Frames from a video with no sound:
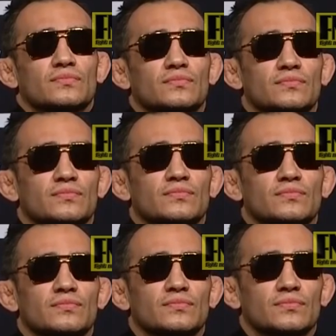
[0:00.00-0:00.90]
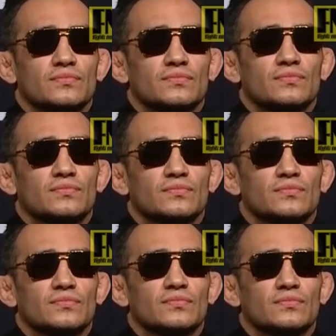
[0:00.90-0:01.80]

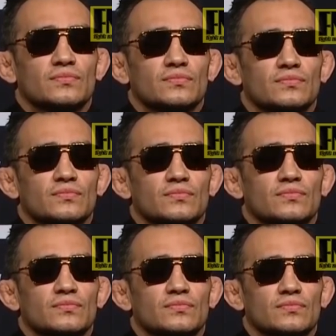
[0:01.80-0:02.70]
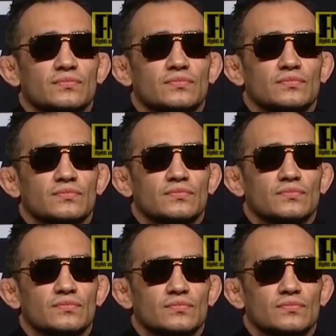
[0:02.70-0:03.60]

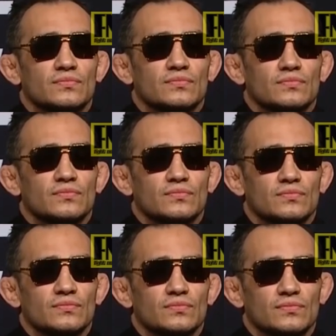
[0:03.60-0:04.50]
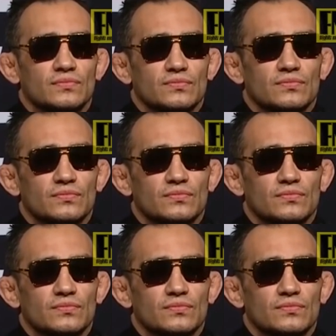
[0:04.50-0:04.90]
(silent)